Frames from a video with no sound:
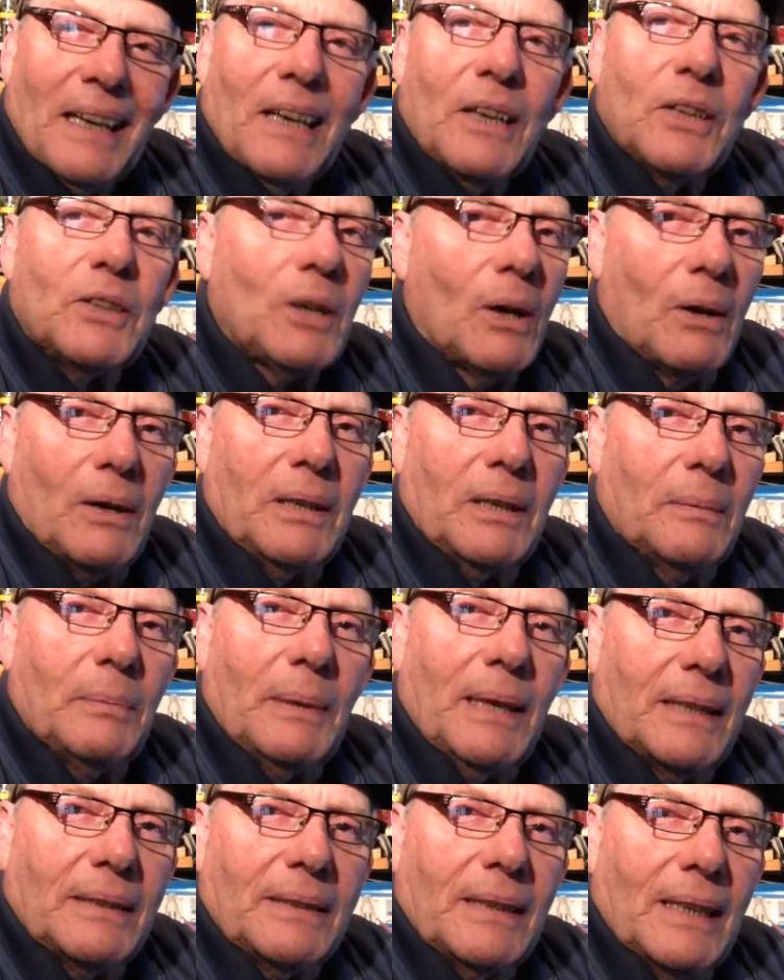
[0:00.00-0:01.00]
Sorry
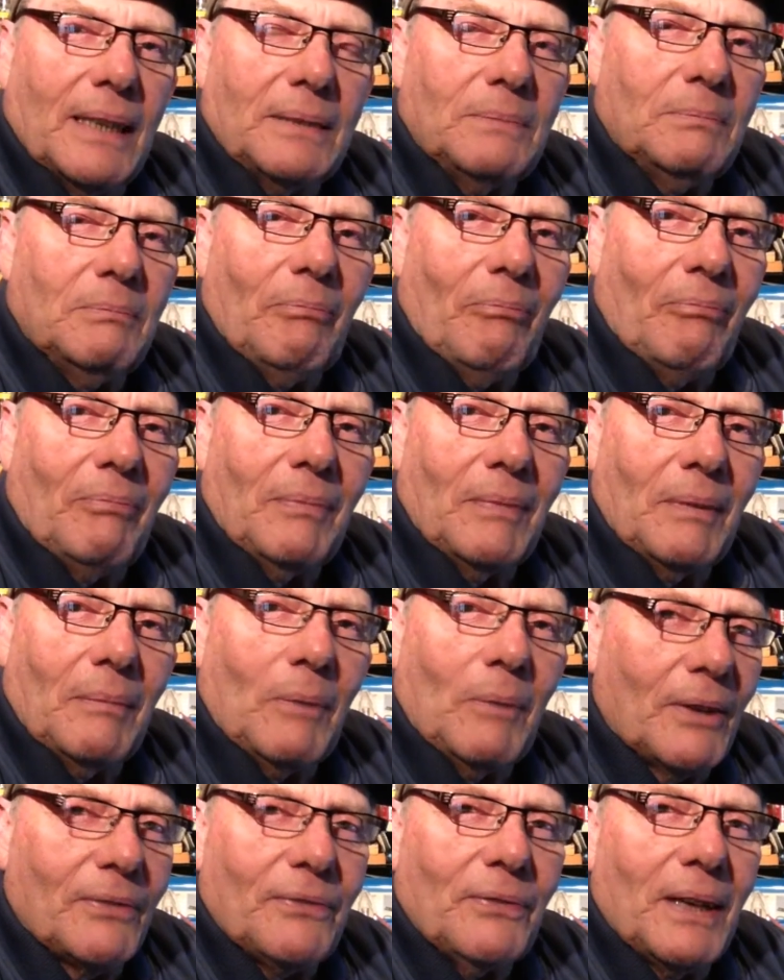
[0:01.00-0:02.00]
about that,
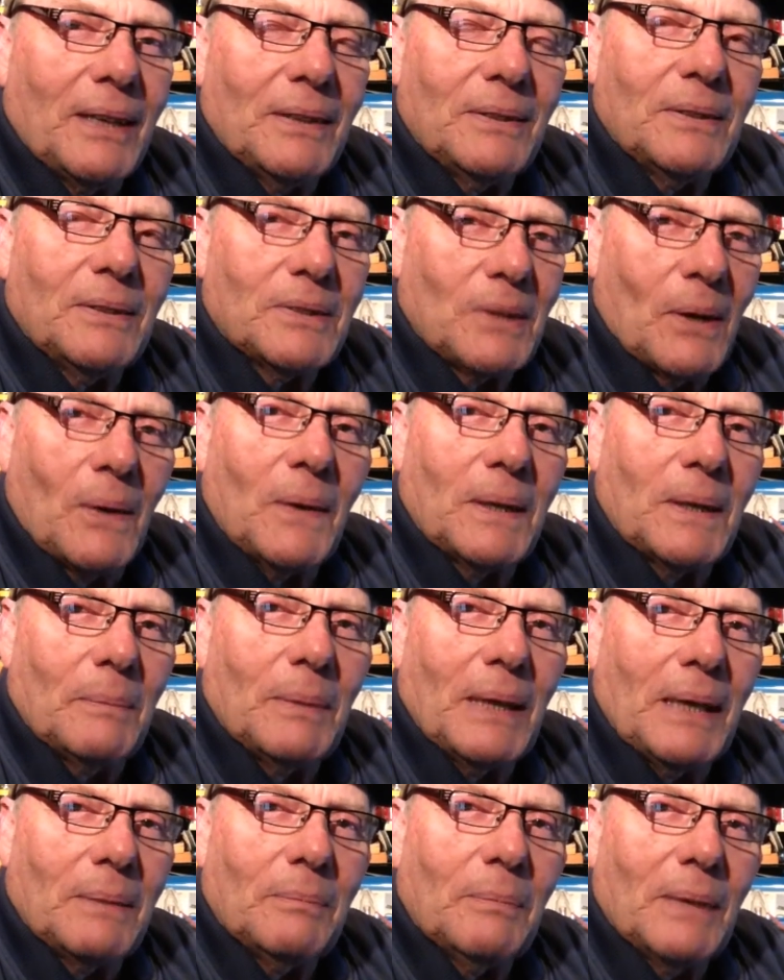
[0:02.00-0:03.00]
my friend. Sorry
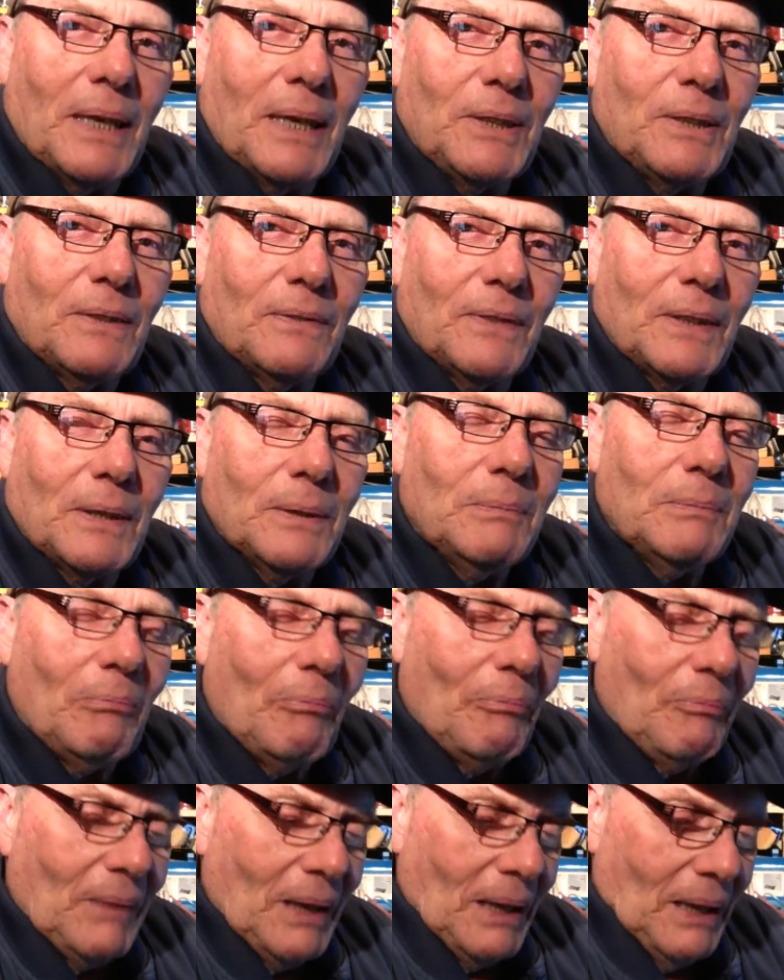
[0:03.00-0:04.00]
about it made you
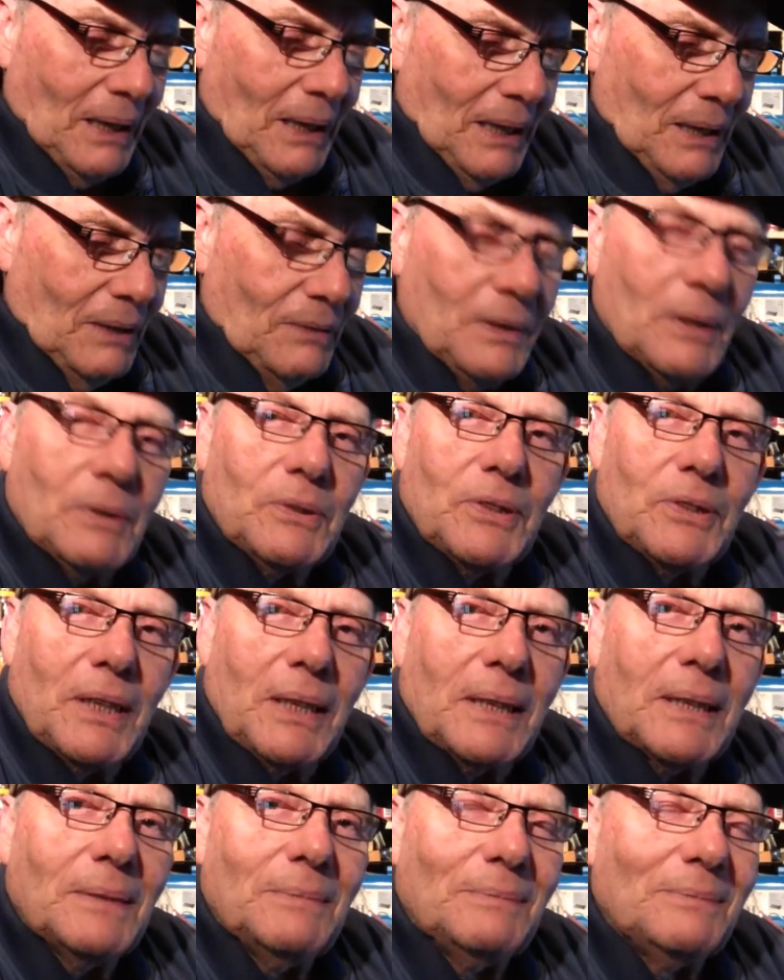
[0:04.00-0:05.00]
feel
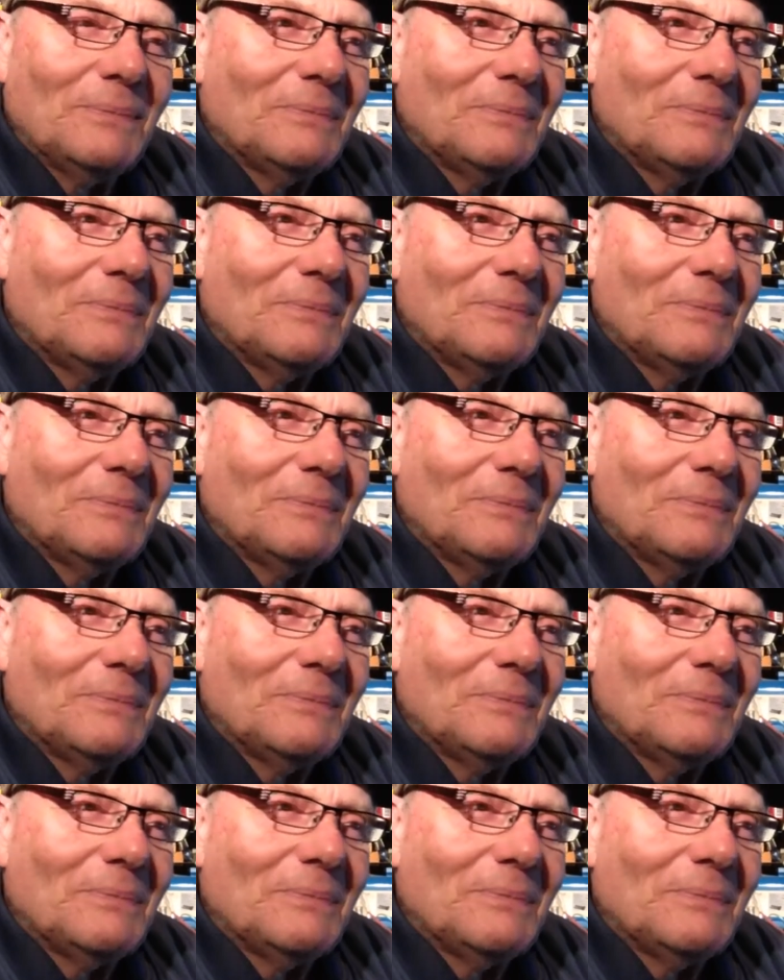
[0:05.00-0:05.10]
sick.